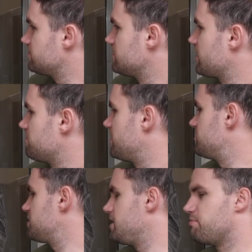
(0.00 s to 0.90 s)
Nothing, babe.
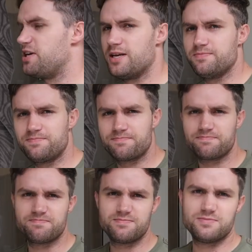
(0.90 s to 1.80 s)
Just keep peeing.
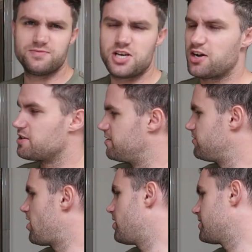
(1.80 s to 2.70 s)
You're talking to the
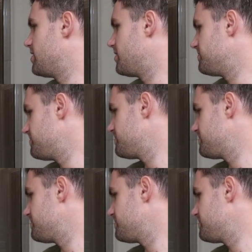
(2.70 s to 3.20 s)
vlog, you know?